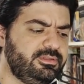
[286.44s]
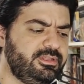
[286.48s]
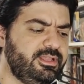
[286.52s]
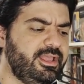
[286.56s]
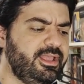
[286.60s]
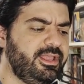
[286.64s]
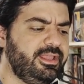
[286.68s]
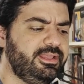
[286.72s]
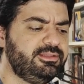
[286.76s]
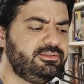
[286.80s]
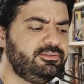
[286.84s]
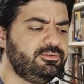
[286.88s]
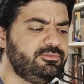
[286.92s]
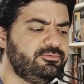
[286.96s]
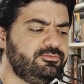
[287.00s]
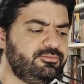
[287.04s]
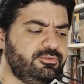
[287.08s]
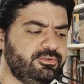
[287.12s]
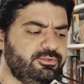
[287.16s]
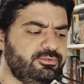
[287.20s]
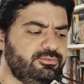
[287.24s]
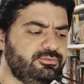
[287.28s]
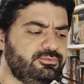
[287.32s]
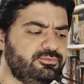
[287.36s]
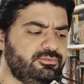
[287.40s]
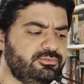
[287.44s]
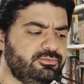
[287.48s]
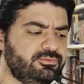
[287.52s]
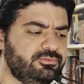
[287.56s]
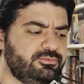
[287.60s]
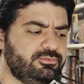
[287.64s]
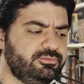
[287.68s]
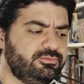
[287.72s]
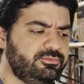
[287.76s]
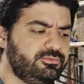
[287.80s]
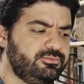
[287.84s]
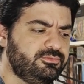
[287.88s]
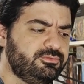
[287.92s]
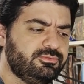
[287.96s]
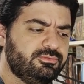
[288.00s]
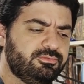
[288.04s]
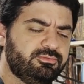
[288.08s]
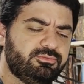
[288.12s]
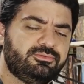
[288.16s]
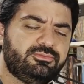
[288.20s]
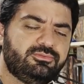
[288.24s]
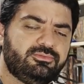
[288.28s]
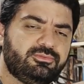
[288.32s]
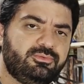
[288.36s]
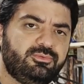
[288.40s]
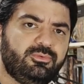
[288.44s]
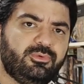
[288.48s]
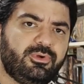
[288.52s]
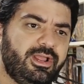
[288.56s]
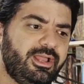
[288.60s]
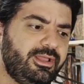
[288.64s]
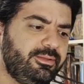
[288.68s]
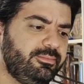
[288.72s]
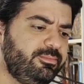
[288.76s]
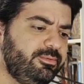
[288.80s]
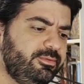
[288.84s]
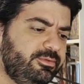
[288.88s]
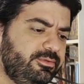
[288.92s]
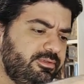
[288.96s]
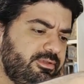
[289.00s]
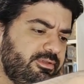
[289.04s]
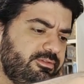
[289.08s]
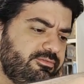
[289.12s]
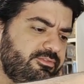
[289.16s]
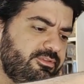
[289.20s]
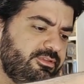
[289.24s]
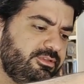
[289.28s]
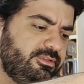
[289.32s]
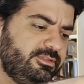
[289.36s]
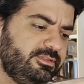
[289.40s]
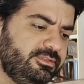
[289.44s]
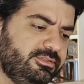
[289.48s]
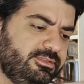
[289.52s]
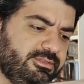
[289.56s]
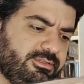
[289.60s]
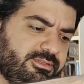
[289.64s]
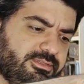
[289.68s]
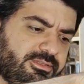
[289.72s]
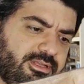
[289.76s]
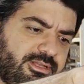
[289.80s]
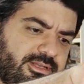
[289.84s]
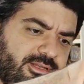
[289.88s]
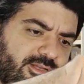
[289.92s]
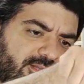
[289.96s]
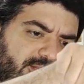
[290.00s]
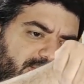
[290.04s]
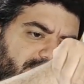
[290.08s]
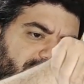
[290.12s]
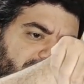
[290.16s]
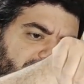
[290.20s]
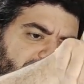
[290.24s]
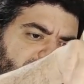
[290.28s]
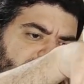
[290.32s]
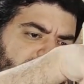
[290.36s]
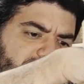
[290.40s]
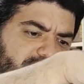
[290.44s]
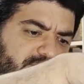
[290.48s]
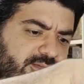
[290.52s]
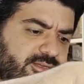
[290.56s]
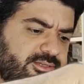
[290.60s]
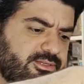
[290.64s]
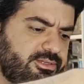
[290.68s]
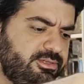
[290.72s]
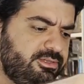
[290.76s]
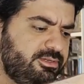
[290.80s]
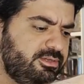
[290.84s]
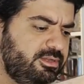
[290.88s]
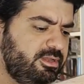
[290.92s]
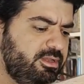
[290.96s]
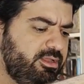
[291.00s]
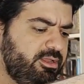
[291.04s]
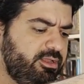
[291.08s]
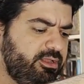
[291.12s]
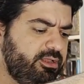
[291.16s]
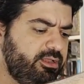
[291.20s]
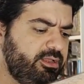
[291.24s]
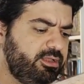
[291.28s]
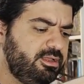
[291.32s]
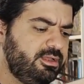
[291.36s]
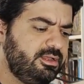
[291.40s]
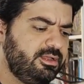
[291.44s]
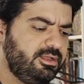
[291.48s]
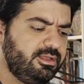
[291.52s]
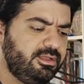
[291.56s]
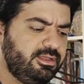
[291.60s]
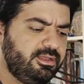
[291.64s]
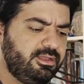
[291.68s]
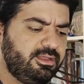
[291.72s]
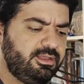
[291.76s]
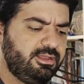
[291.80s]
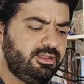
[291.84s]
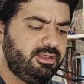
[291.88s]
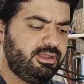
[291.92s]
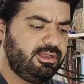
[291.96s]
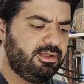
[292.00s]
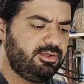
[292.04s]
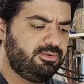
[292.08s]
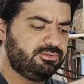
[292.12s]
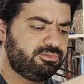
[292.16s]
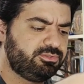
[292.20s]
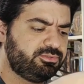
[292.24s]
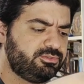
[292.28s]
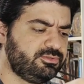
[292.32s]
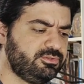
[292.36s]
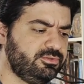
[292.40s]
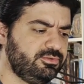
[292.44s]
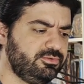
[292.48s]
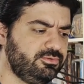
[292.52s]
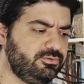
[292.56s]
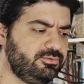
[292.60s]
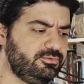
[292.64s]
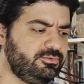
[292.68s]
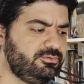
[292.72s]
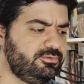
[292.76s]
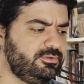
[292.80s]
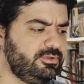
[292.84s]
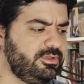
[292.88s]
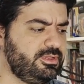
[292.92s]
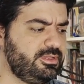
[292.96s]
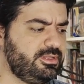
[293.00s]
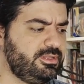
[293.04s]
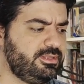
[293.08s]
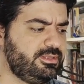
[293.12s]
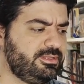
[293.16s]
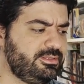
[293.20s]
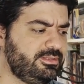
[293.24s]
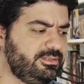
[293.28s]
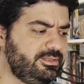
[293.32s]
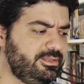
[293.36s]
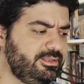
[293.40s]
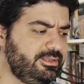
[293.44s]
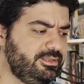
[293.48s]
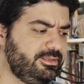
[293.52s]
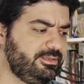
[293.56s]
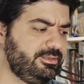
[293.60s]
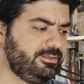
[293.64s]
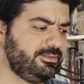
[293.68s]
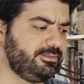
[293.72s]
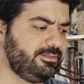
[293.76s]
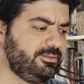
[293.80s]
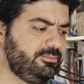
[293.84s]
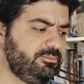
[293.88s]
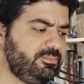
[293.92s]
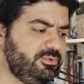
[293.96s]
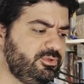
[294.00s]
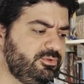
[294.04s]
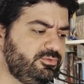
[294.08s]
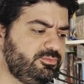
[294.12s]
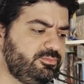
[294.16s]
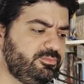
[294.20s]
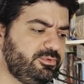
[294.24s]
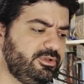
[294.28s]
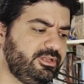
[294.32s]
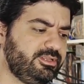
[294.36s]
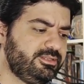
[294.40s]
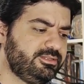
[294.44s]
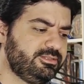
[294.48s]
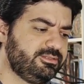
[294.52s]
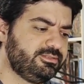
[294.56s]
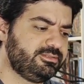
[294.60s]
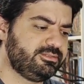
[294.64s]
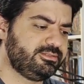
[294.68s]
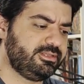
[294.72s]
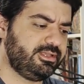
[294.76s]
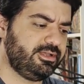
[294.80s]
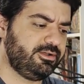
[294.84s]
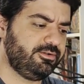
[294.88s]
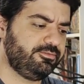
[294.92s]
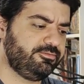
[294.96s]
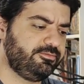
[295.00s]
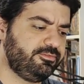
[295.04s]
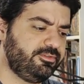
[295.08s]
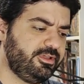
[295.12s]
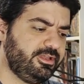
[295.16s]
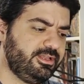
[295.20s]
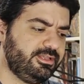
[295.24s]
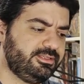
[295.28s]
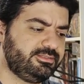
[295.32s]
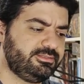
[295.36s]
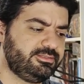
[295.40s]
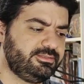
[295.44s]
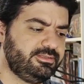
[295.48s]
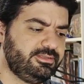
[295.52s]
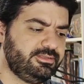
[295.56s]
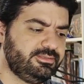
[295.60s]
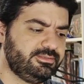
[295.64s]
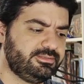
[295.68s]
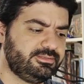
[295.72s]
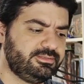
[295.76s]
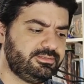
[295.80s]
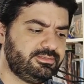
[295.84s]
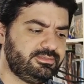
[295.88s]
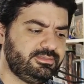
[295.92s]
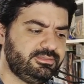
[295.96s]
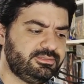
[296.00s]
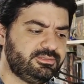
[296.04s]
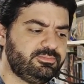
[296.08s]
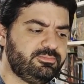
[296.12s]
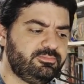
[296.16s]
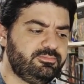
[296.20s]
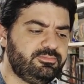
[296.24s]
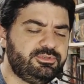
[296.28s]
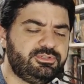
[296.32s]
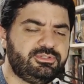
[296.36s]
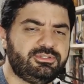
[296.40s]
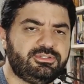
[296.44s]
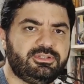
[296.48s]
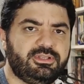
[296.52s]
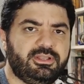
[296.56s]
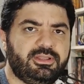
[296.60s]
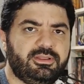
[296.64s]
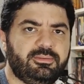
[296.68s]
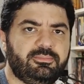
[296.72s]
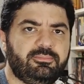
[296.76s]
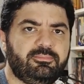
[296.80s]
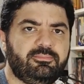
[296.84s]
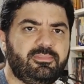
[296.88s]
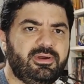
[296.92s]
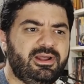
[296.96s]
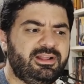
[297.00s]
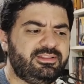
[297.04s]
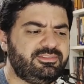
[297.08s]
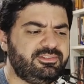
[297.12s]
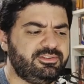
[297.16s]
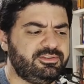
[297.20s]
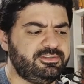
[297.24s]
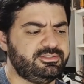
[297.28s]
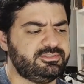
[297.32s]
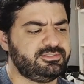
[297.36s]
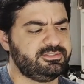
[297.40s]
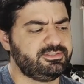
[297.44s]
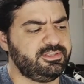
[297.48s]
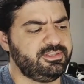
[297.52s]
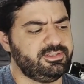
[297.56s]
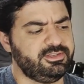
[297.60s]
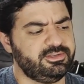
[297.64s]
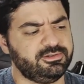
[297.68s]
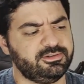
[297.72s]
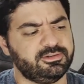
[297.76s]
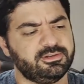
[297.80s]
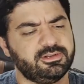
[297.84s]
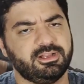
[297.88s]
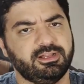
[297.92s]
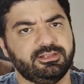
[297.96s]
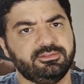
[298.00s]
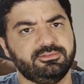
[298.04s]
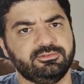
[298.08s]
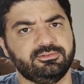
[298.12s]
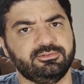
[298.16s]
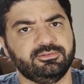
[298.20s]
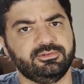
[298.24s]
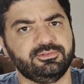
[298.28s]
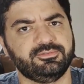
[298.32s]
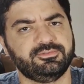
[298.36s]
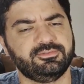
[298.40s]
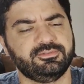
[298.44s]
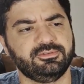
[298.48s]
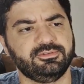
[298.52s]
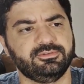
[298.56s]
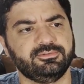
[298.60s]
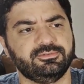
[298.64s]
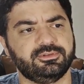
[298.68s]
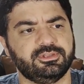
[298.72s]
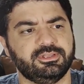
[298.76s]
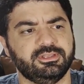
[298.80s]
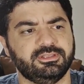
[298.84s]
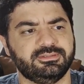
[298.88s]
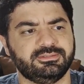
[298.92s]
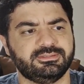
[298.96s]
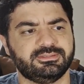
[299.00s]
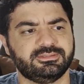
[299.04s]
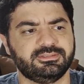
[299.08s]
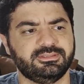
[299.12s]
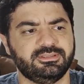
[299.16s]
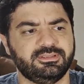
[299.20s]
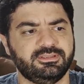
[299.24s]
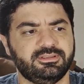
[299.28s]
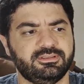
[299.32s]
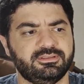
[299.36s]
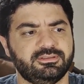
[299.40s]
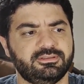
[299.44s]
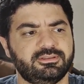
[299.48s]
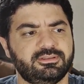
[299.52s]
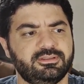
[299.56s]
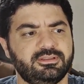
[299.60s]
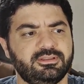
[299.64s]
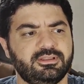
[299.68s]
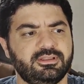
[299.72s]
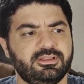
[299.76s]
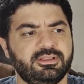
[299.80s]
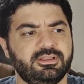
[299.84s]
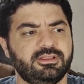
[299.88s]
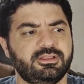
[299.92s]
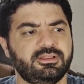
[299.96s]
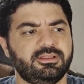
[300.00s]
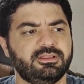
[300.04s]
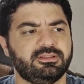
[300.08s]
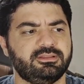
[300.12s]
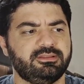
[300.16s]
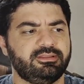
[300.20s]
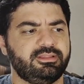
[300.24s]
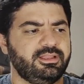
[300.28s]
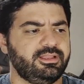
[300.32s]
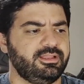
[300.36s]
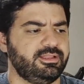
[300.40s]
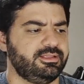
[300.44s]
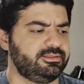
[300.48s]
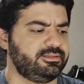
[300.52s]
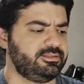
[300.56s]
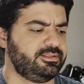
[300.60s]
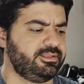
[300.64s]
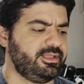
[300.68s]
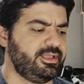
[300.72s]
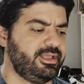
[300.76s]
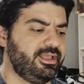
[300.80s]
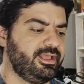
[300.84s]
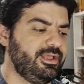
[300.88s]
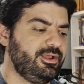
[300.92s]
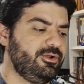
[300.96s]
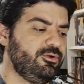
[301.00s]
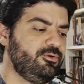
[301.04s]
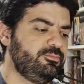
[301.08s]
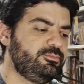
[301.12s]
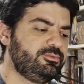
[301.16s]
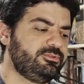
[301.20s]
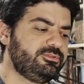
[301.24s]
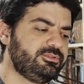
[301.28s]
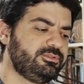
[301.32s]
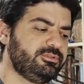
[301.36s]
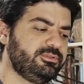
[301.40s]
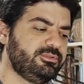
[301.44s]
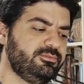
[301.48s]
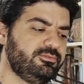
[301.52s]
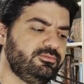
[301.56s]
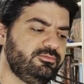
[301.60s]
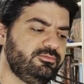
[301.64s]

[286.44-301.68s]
handle for you to grab. I think this is a nice touch. Also, the build plate itself has these patterns here. I don't know if you can see. that helps